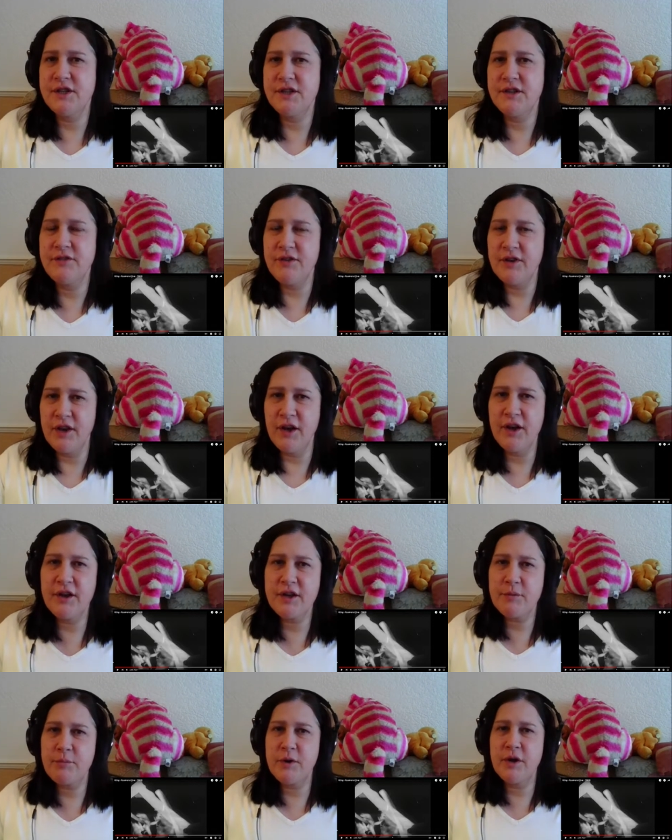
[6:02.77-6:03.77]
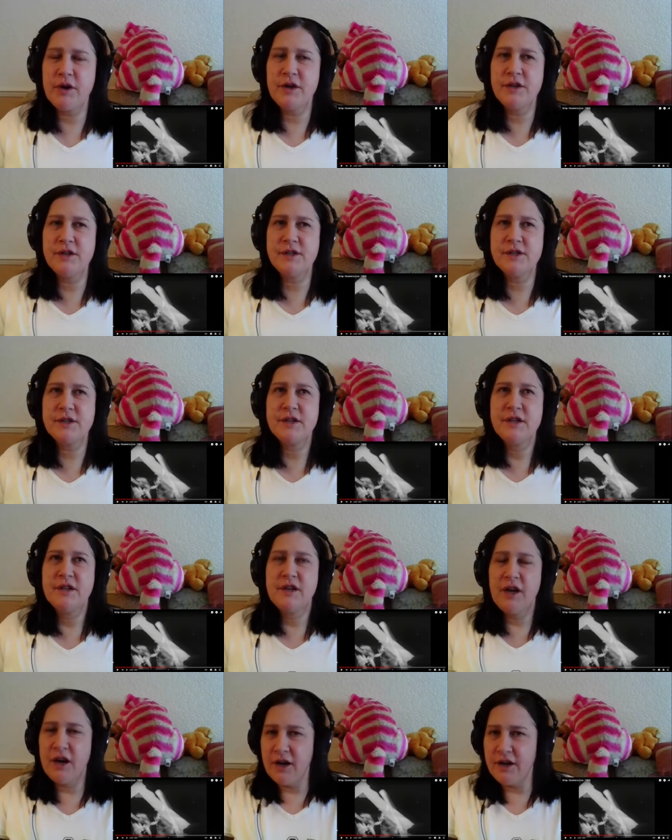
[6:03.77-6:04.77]
if you like behind his
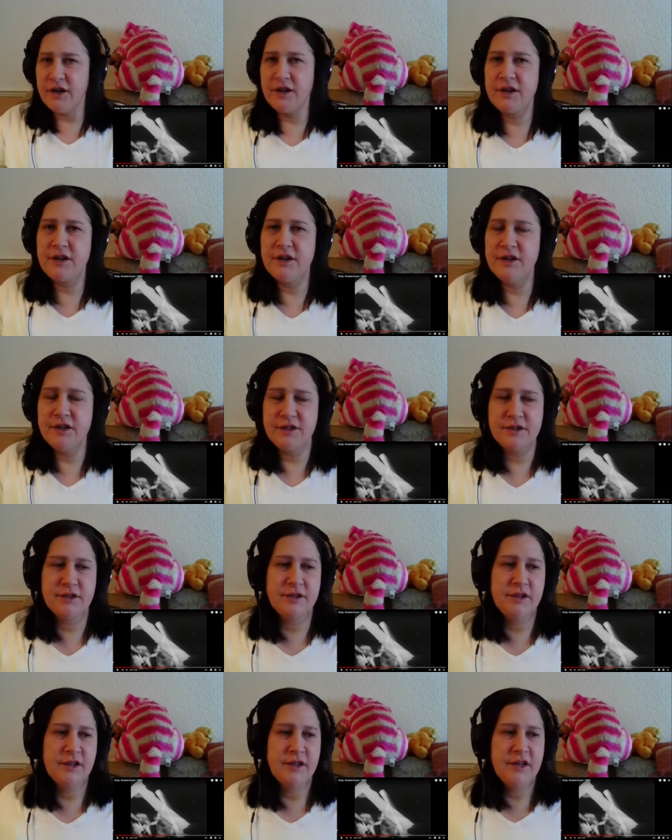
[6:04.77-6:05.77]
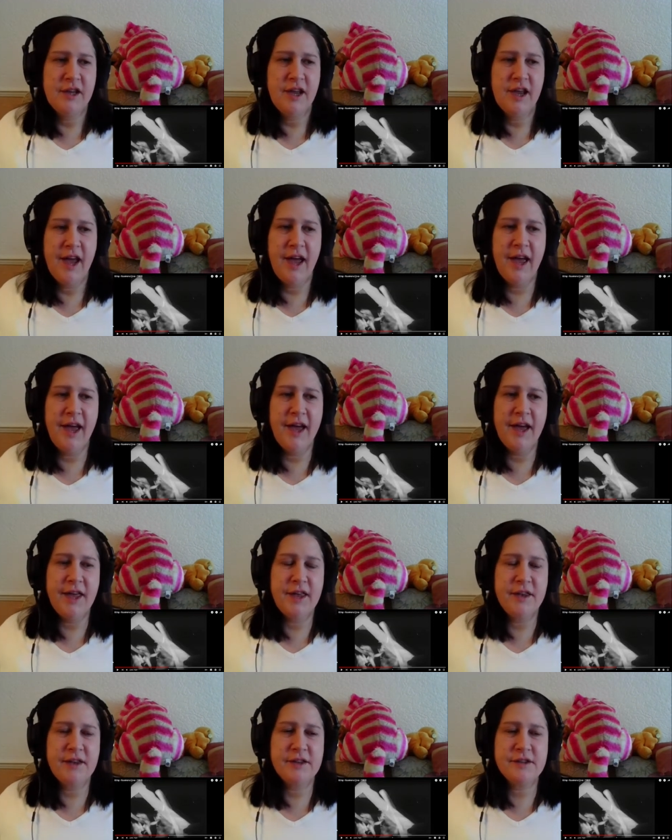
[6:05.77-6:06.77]
iron curtain
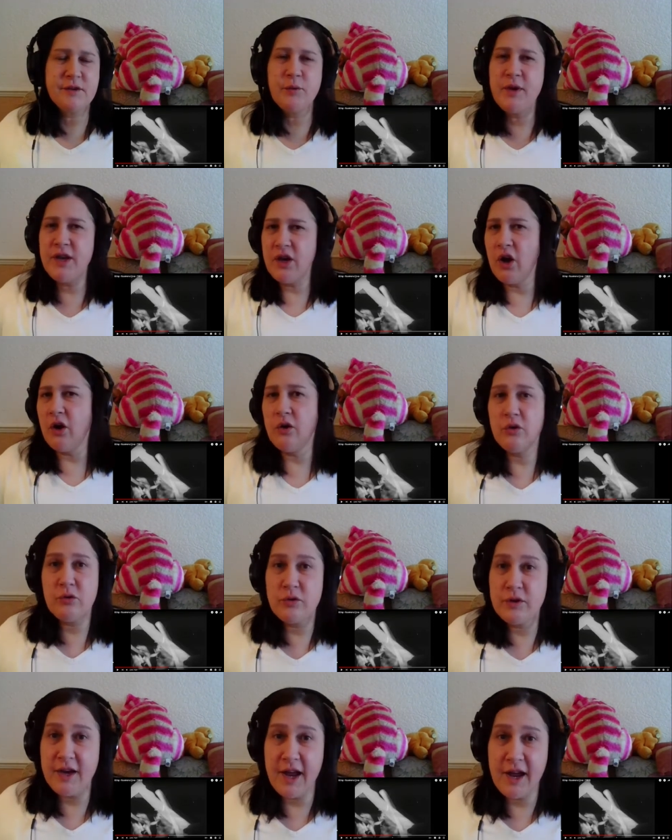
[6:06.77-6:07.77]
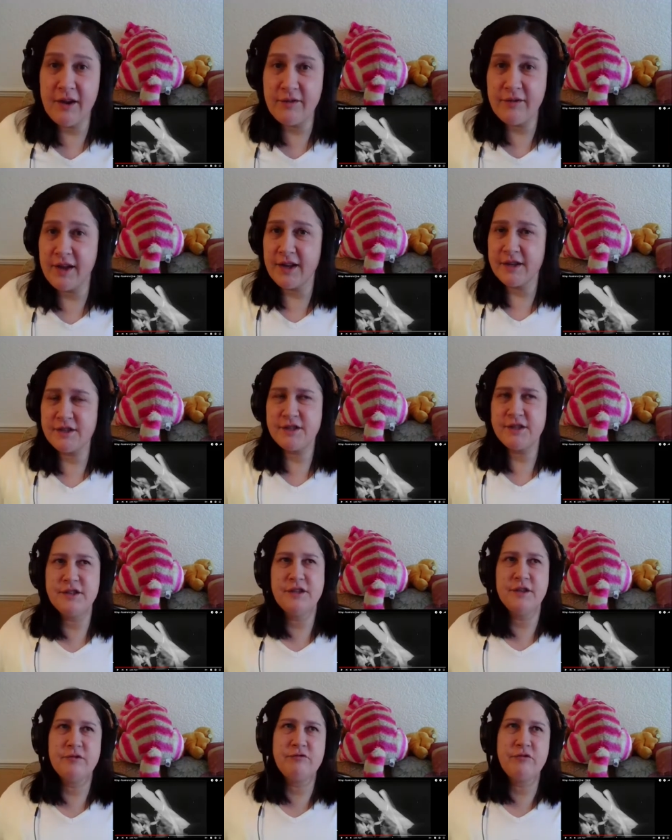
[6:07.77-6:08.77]
uh, so we know now that you
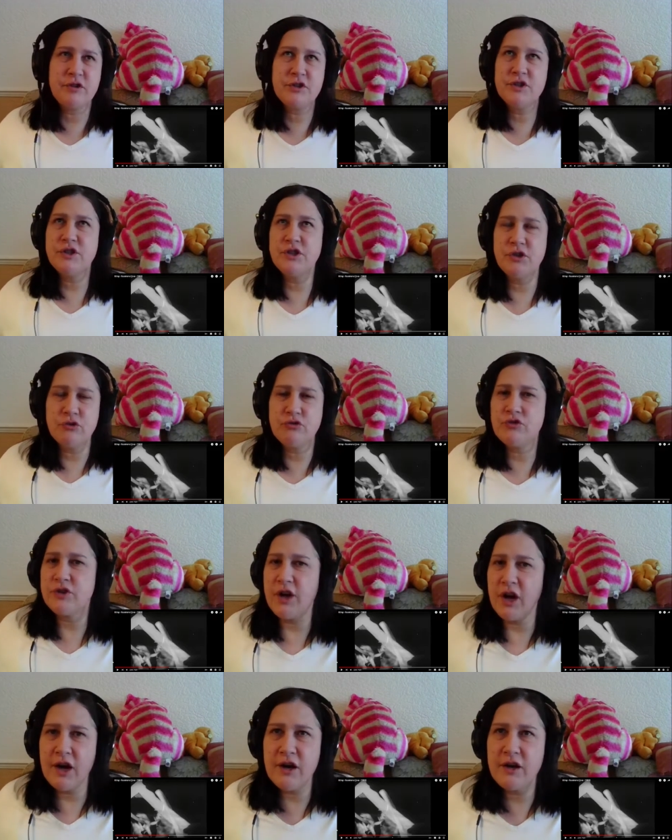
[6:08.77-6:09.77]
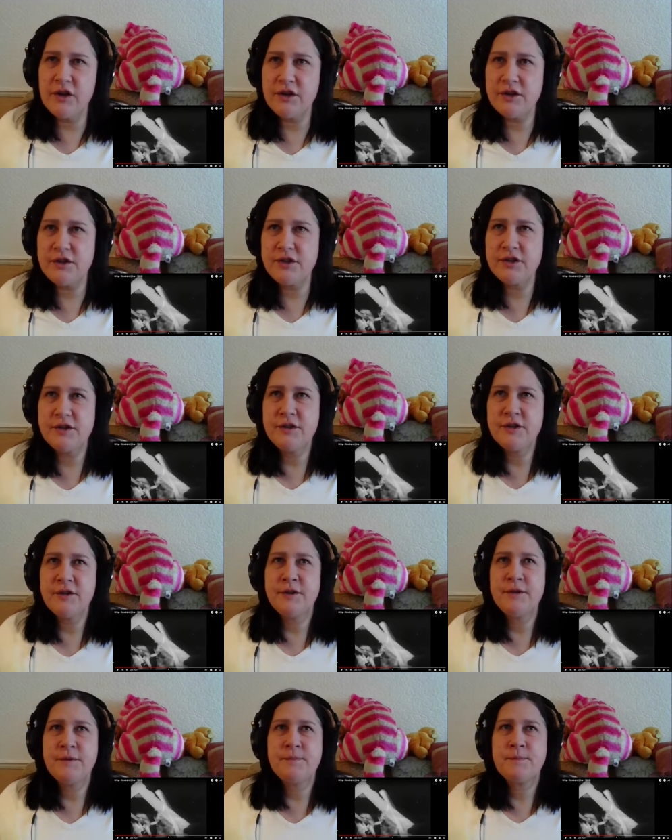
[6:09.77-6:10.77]
know Russian children aren't
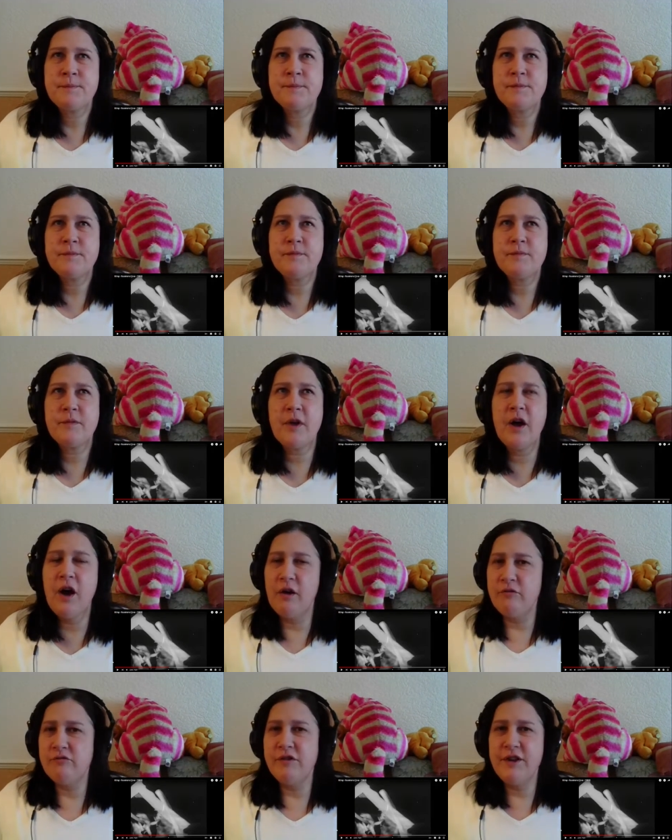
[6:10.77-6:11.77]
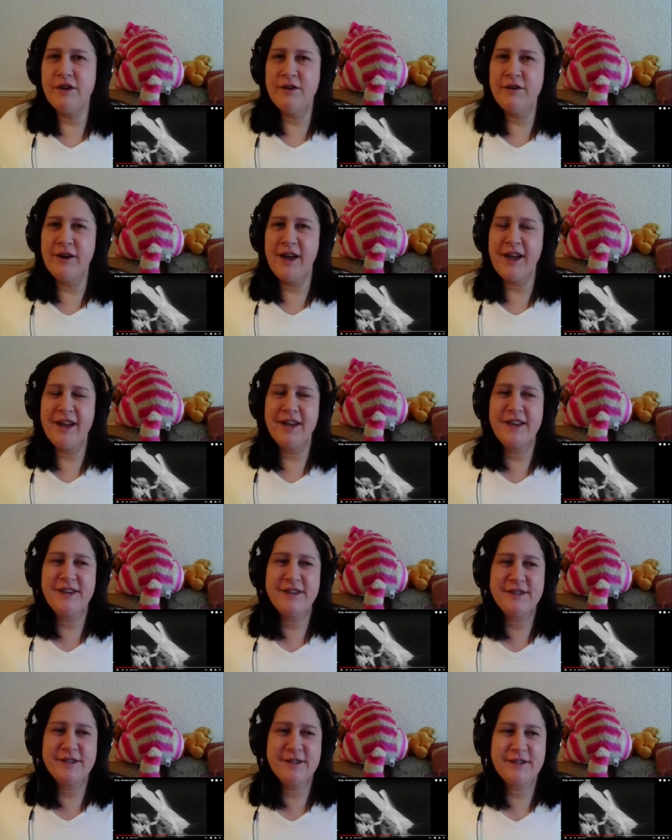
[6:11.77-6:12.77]
are real
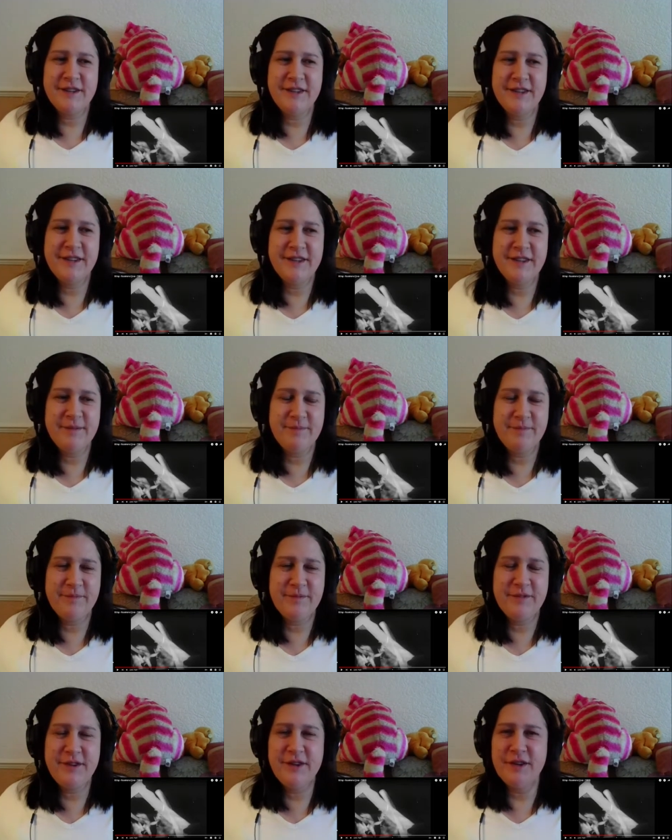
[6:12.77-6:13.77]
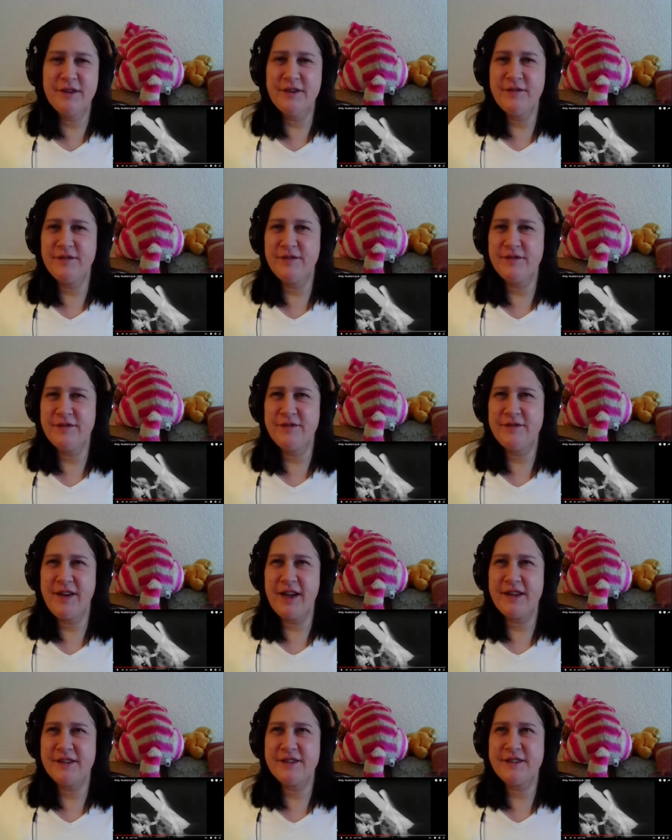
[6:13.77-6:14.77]
and um, you know
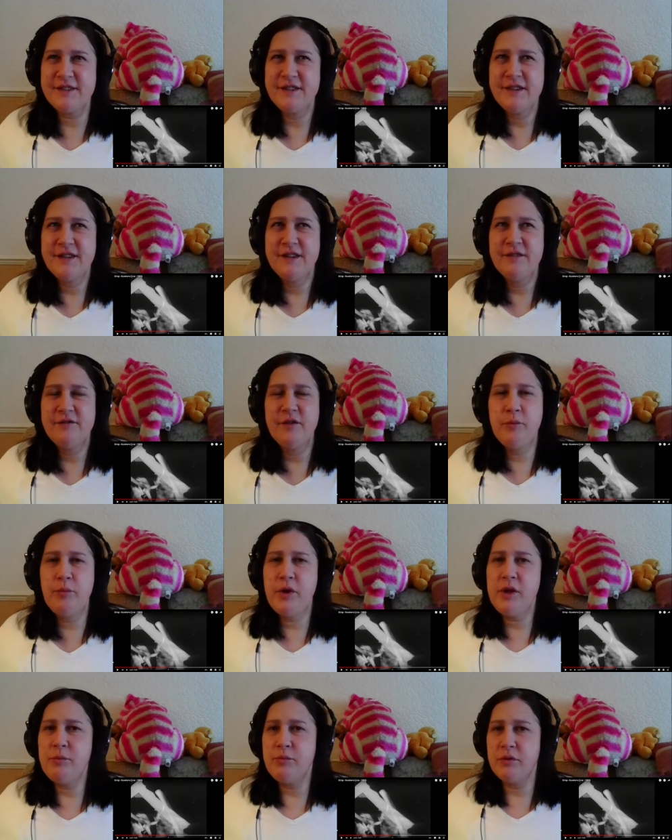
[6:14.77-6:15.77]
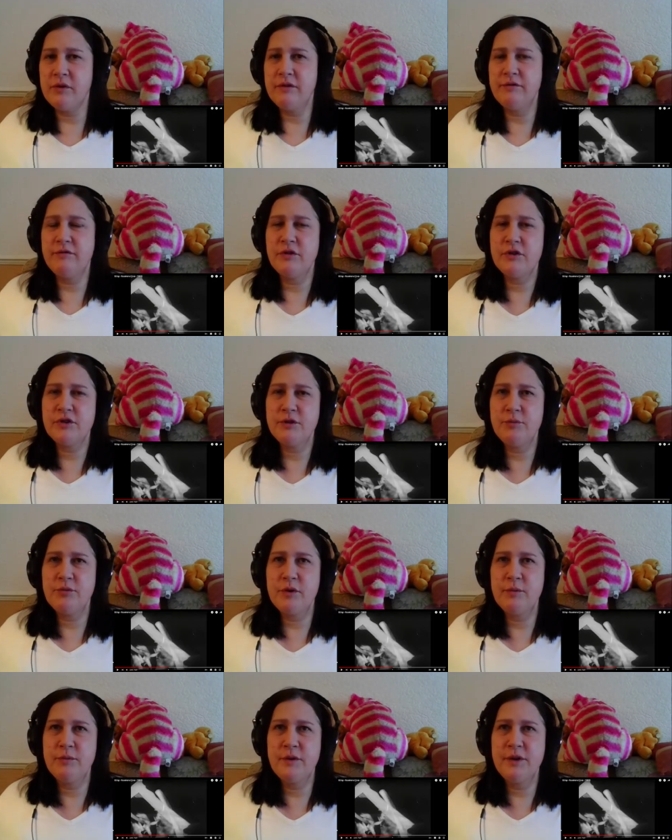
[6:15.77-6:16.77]
that the people of Russia
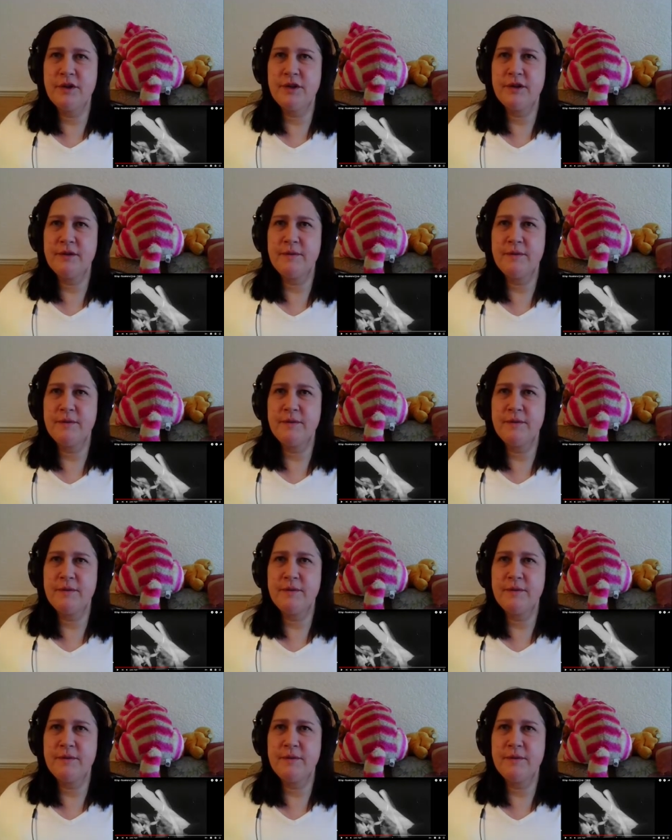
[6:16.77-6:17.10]
probably